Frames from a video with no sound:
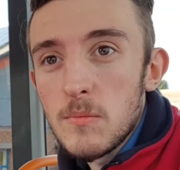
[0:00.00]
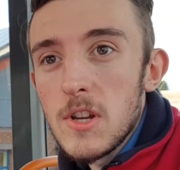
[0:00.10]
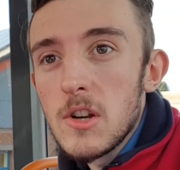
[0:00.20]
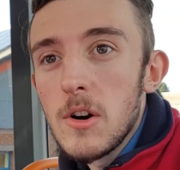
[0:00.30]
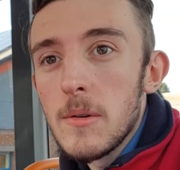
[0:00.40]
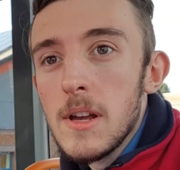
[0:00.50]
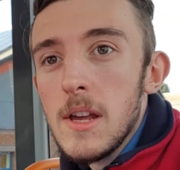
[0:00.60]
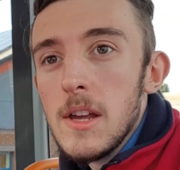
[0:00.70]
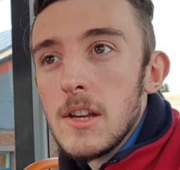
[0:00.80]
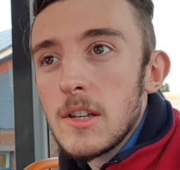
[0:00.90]
When you got
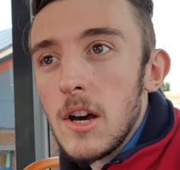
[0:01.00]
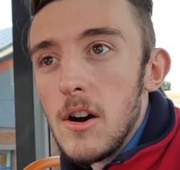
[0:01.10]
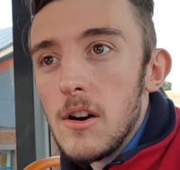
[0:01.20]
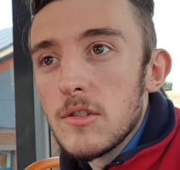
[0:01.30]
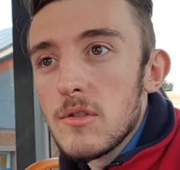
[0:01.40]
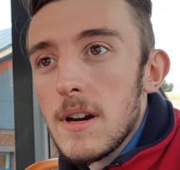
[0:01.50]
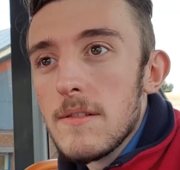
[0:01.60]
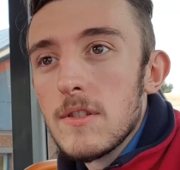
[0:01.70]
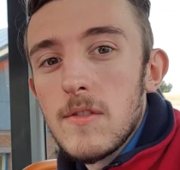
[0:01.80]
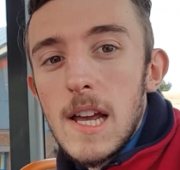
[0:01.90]
car
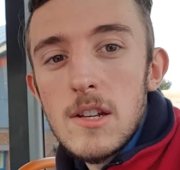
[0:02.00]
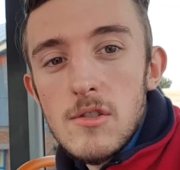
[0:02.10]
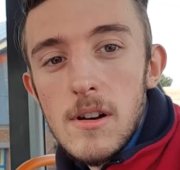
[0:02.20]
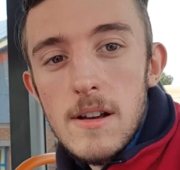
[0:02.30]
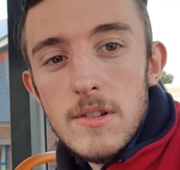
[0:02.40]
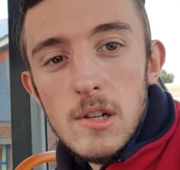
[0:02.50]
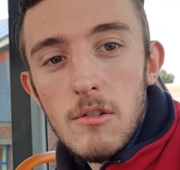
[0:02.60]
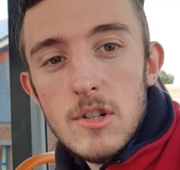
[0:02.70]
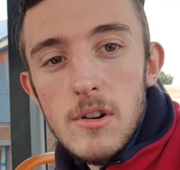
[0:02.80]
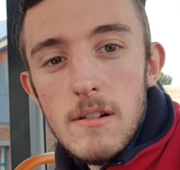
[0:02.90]
drivers, van drivers,
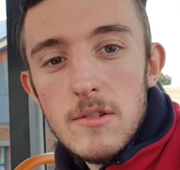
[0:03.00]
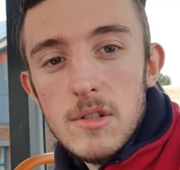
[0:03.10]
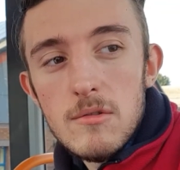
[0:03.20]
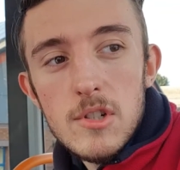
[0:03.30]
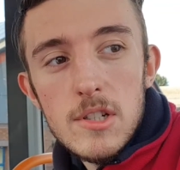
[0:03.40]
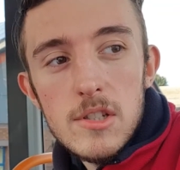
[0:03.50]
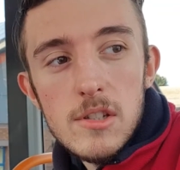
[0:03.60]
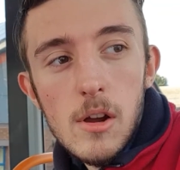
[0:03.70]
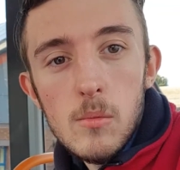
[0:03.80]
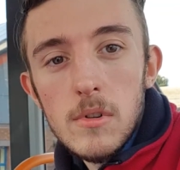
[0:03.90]
lorry drivers who just
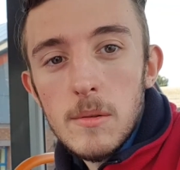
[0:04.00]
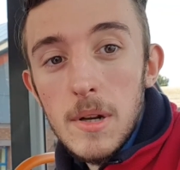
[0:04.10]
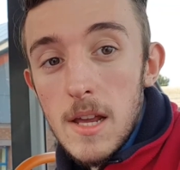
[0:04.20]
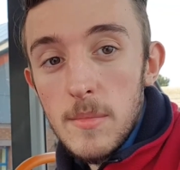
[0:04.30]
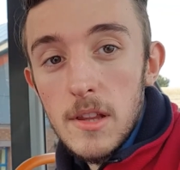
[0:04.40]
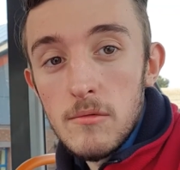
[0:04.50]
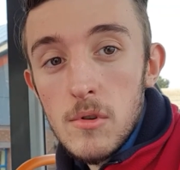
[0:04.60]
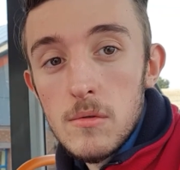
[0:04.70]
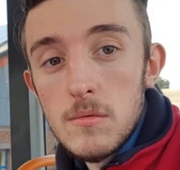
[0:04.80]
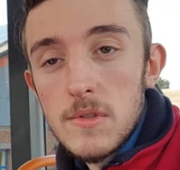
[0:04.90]
don't want to play by the
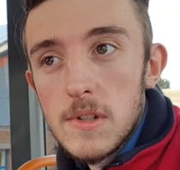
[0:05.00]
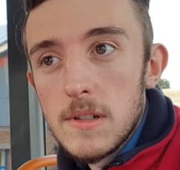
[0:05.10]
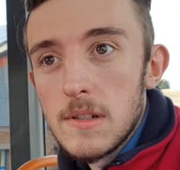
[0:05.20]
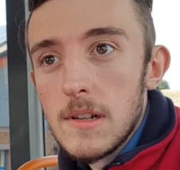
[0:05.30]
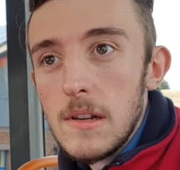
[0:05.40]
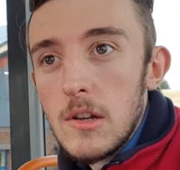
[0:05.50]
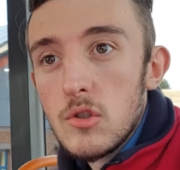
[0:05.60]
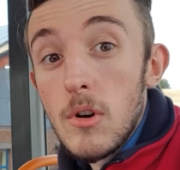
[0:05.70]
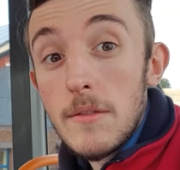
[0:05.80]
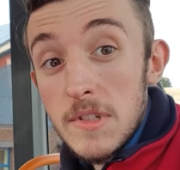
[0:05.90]
rules and
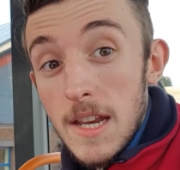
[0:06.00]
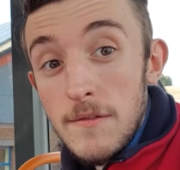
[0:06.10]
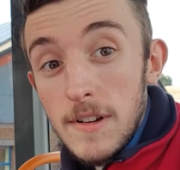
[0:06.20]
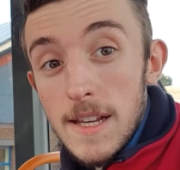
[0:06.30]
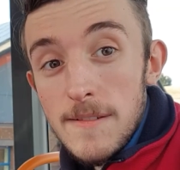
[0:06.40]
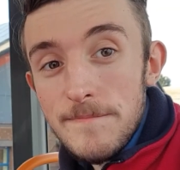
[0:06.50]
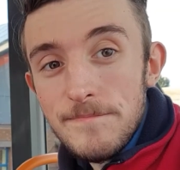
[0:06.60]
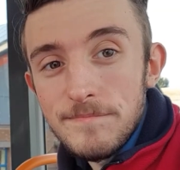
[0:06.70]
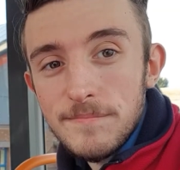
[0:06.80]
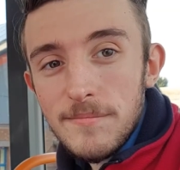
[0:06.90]
drive safely,
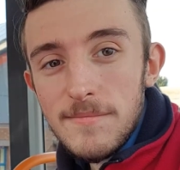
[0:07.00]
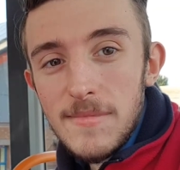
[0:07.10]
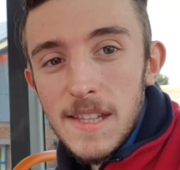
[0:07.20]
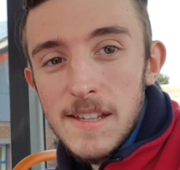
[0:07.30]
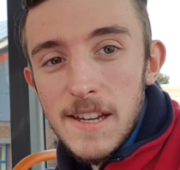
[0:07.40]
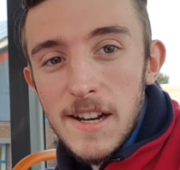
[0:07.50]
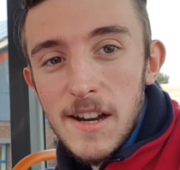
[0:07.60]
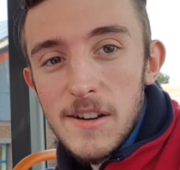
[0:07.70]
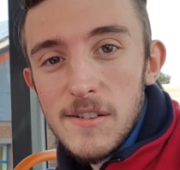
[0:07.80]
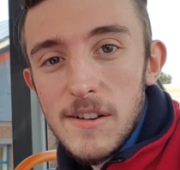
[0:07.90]
you know,